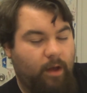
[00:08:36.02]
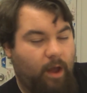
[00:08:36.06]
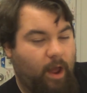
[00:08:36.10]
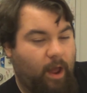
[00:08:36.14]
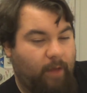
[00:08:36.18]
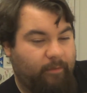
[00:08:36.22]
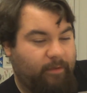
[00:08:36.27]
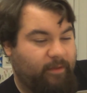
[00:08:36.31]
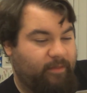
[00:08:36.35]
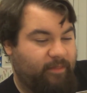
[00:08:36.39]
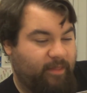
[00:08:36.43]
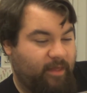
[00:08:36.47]

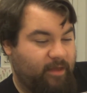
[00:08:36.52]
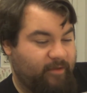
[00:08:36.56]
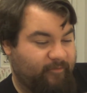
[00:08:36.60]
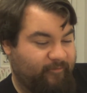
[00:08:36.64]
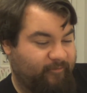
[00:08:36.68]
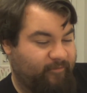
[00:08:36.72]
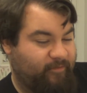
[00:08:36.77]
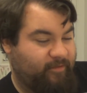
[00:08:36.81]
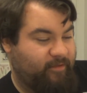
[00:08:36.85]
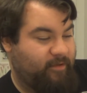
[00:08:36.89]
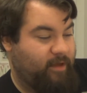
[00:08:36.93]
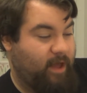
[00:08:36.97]
I'm in
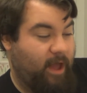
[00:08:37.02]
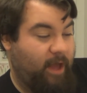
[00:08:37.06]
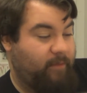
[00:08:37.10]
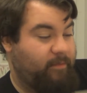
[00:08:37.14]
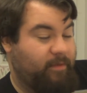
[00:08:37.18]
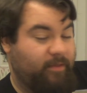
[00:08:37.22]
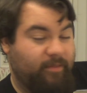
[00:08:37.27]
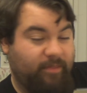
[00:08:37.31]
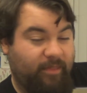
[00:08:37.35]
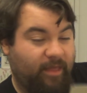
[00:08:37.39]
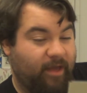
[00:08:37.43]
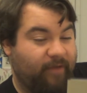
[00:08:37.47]
love. I'm
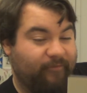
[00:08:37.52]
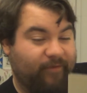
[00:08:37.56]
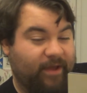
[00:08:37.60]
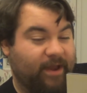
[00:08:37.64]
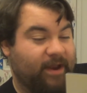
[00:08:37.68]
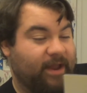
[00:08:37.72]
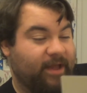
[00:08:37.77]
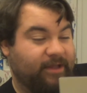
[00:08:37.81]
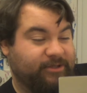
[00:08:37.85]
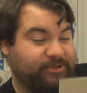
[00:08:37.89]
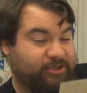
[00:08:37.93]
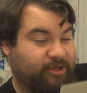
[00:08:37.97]
in love,
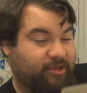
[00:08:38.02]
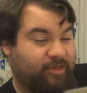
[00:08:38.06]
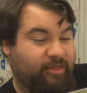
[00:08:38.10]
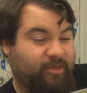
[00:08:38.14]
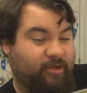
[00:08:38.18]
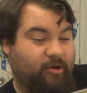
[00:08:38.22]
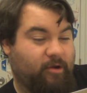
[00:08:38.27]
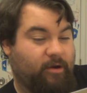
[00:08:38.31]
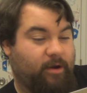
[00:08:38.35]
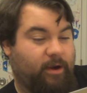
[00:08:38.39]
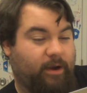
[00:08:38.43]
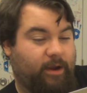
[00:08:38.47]
and I just
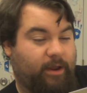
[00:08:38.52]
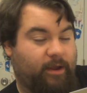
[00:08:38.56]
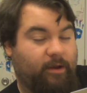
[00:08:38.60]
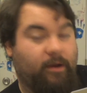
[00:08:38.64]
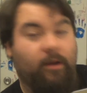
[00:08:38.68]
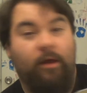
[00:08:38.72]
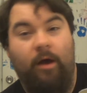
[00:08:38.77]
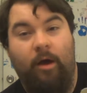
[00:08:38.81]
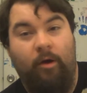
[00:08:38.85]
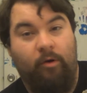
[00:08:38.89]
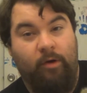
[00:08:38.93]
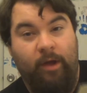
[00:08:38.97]
started
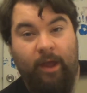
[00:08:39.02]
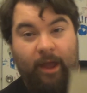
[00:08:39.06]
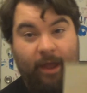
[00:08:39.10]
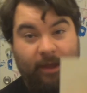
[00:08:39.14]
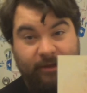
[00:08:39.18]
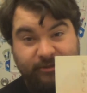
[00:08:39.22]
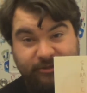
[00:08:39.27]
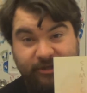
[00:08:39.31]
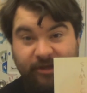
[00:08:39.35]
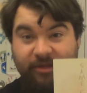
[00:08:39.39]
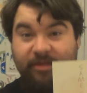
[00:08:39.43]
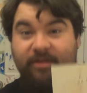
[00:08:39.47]
it. Okay,
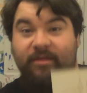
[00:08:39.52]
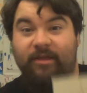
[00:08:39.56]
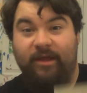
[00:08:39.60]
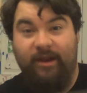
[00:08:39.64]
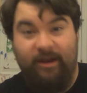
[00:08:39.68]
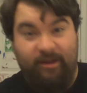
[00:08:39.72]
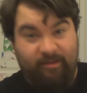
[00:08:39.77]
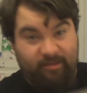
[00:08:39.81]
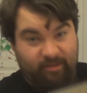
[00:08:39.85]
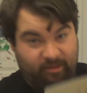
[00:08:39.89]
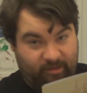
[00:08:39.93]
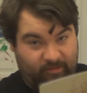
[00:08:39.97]
just
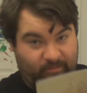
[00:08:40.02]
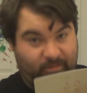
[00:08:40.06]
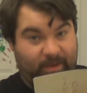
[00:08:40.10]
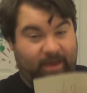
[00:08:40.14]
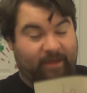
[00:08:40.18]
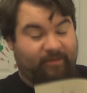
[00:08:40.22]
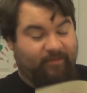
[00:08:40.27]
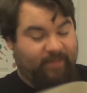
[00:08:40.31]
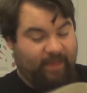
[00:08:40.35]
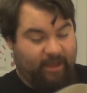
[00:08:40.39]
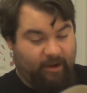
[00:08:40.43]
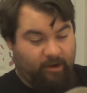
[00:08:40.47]
needed to
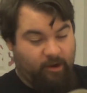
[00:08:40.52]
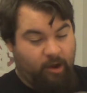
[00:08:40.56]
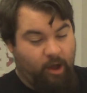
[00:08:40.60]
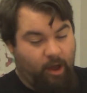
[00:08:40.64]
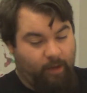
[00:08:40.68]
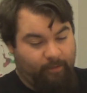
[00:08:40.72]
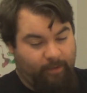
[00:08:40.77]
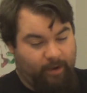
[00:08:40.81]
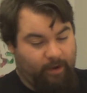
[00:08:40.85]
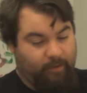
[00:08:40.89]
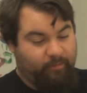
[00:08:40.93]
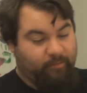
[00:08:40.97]
make that
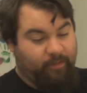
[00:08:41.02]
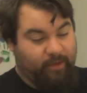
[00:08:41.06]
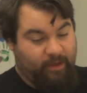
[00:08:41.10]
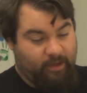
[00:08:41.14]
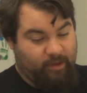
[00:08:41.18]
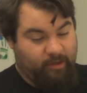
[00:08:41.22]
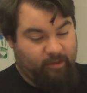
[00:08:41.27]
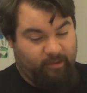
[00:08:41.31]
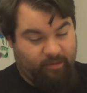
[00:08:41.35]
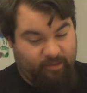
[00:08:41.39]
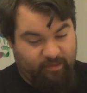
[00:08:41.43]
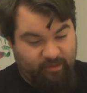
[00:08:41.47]
comment
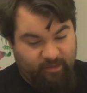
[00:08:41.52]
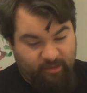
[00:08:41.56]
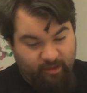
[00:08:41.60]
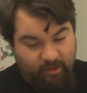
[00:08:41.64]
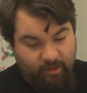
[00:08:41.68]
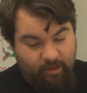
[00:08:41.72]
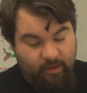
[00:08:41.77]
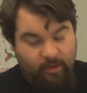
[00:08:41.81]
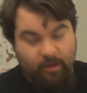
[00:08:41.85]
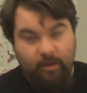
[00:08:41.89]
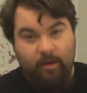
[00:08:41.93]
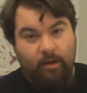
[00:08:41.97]
because...
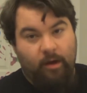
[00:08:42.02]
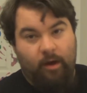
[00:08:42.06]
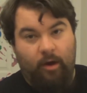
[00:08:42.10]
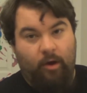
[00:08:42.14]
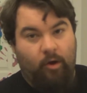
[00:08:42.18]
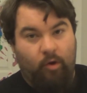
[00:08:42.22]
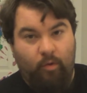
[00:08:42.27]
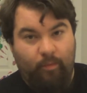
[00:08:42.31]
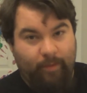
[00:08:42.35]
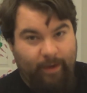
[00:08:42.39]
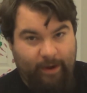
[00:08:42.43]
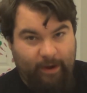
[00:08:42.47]

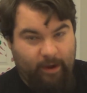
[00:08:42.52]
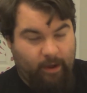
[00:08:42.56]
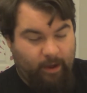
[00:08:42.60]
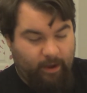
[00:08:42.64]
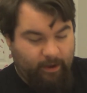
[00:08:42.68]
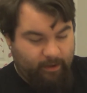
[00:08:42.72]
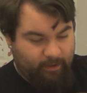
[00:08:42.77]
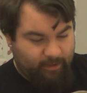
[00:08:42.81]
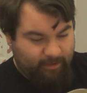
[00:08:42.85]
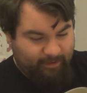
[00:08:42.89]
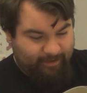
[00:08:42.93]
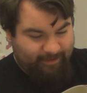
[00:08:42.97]
oh my
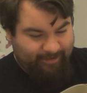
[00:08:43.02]
god.